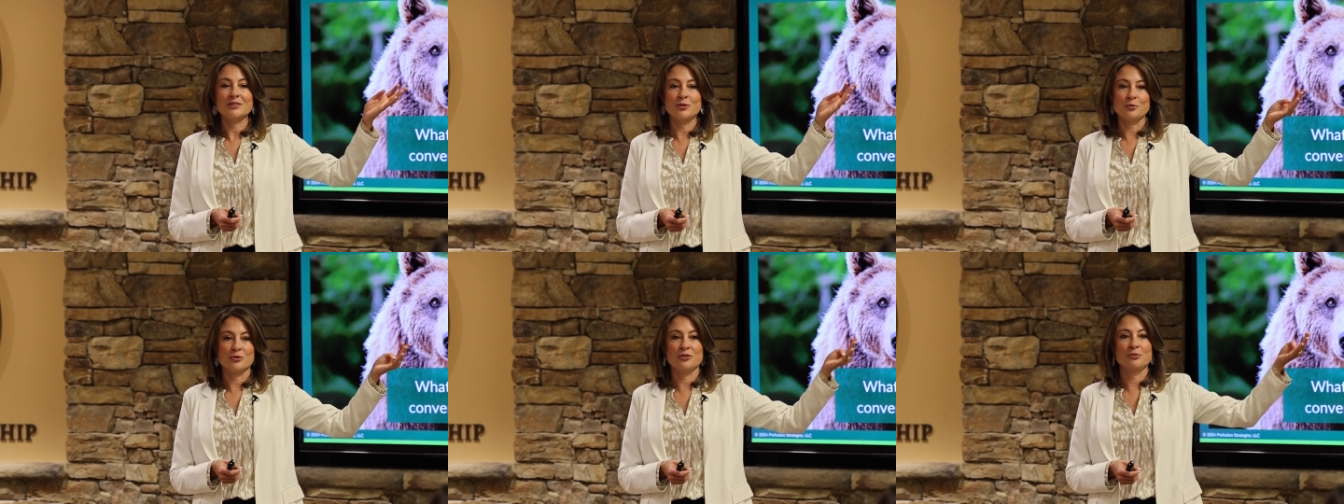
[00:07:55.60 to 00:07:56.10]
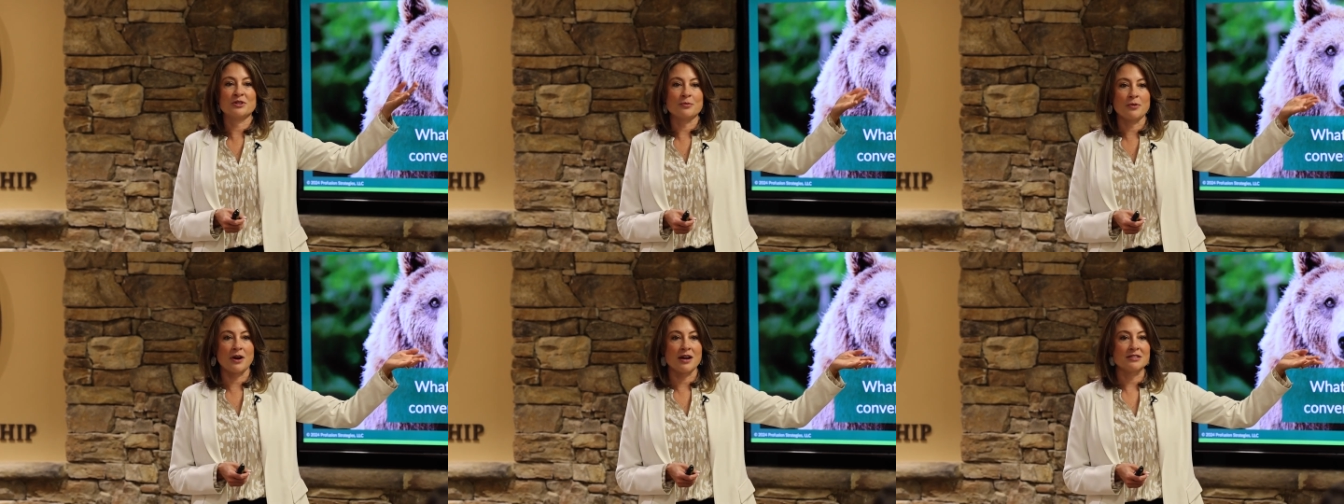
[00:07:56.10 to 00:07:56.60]
you, you win the
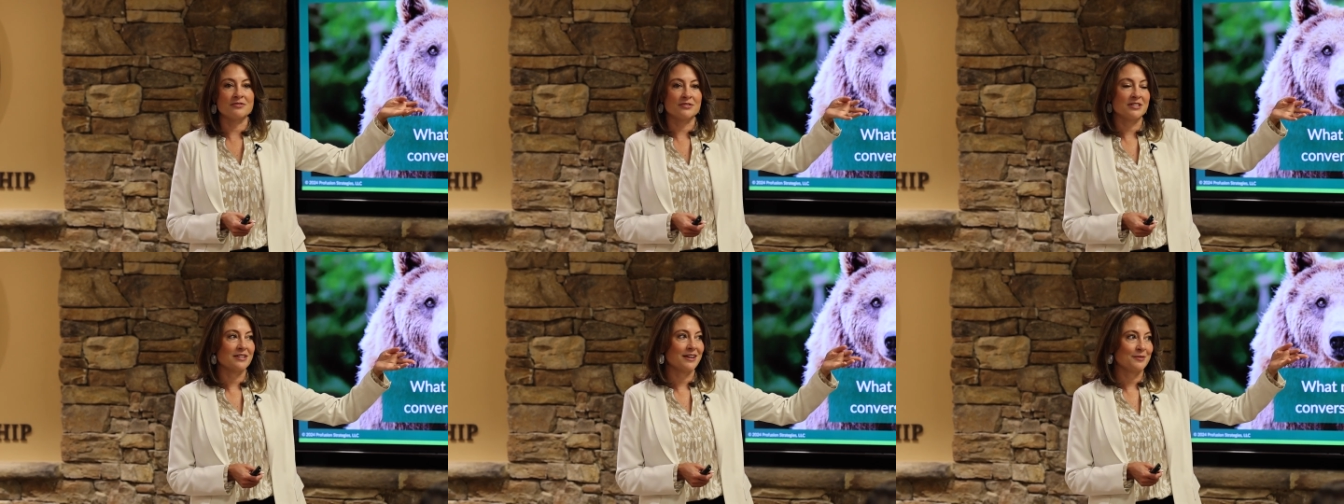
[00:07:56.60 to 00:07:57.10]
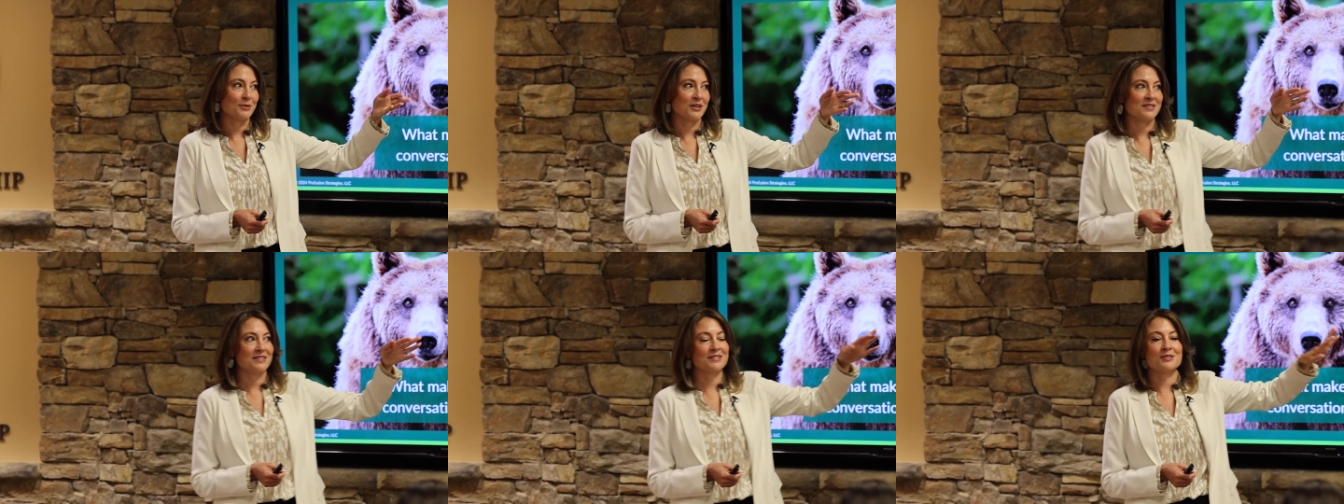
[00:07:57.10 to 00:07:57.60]
prize for today
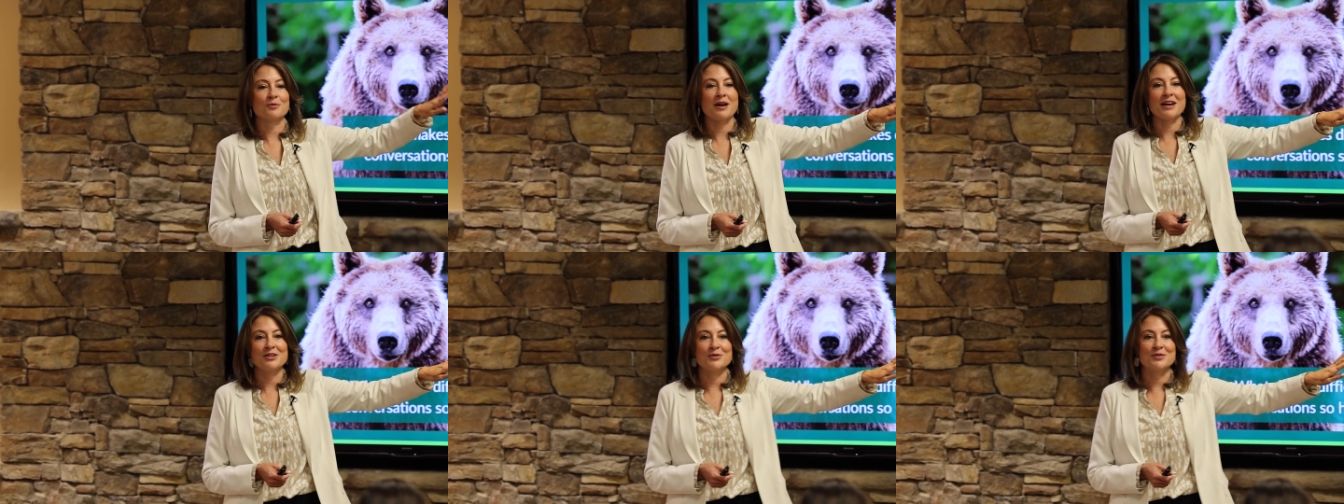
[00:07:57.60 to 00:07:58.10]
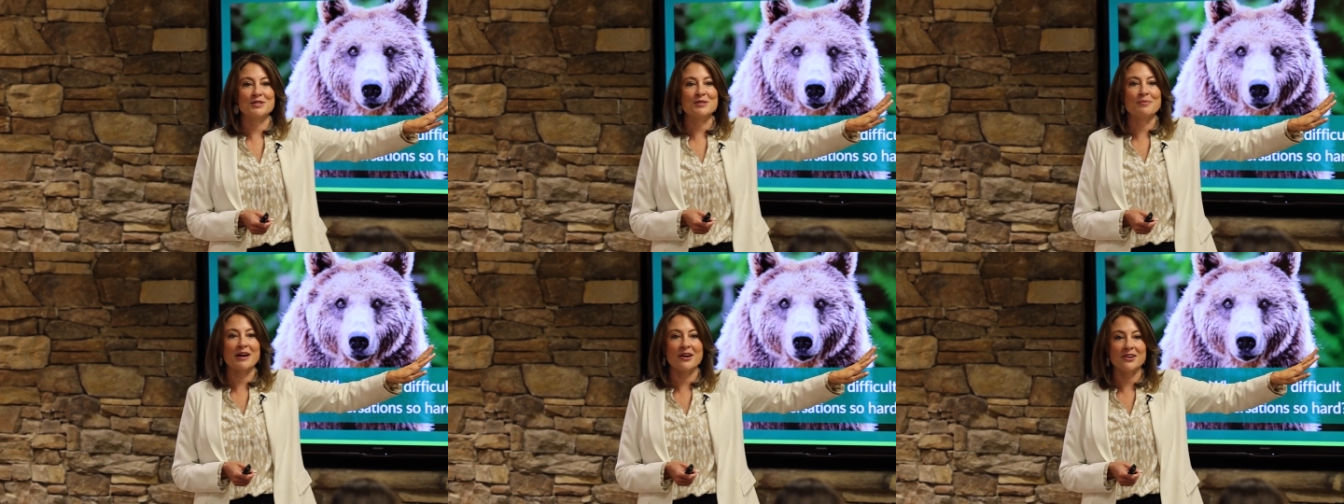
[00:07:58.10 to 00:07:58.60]
because this is why I use this
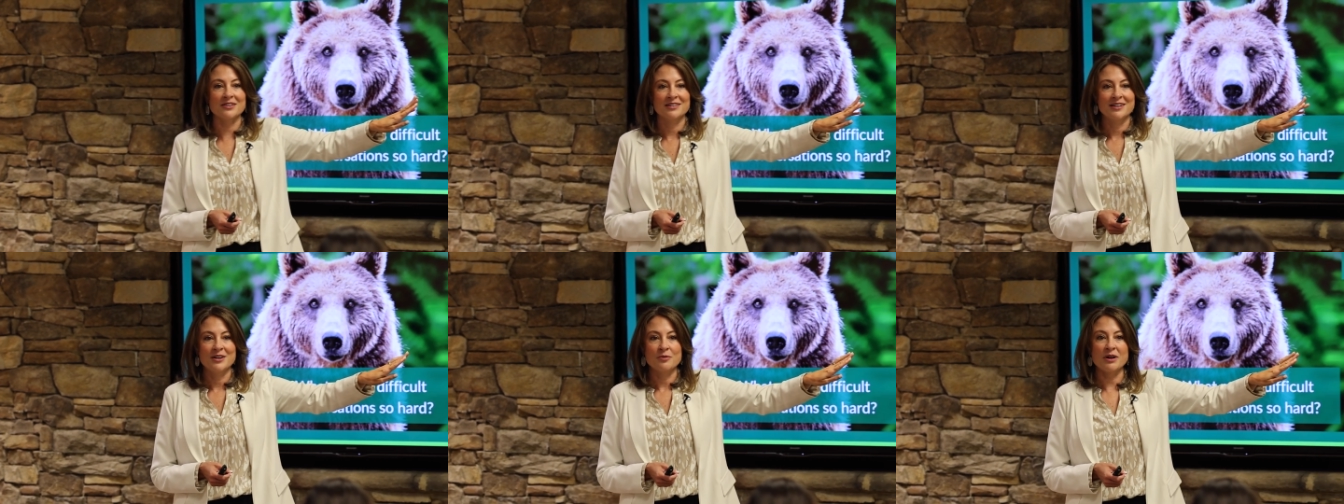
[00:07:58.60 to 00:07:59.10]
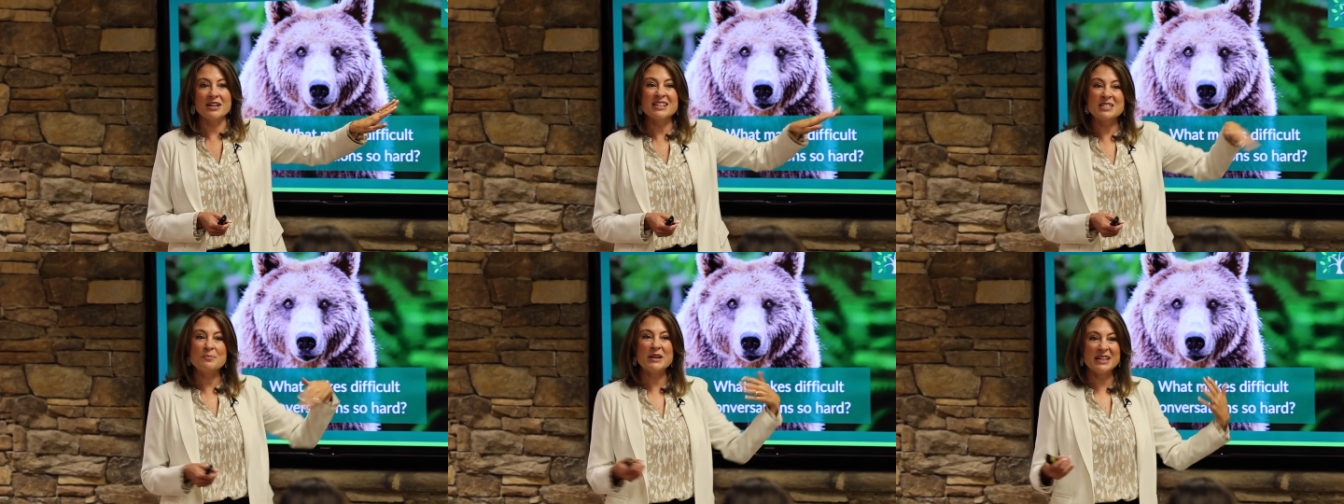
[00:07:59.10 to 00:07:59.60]
bear, right?
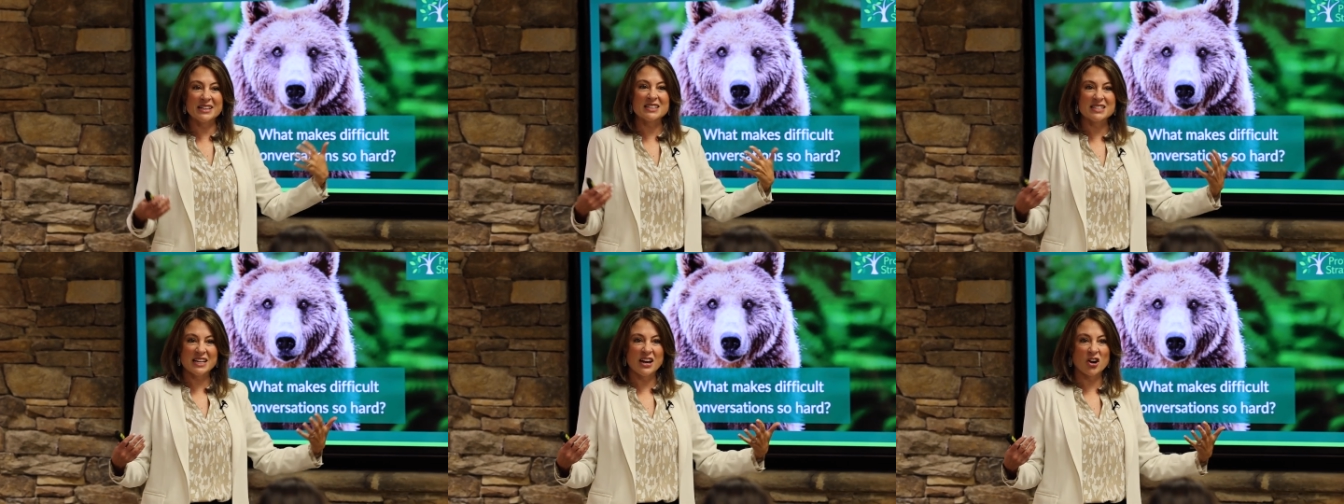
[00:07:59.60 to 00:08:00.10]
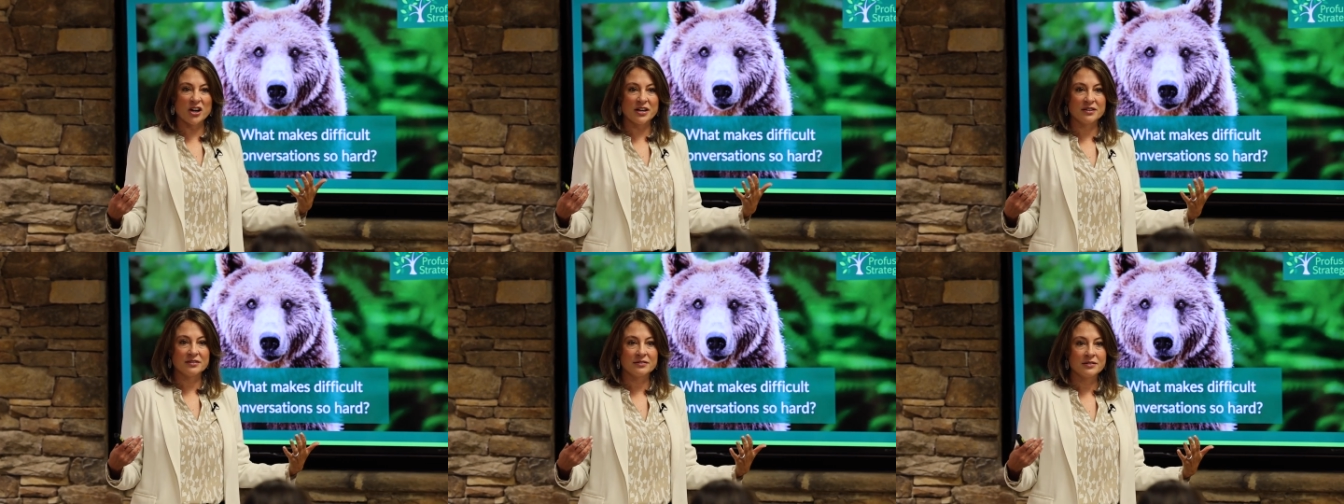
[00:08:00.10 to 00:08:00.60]
It's big and scary.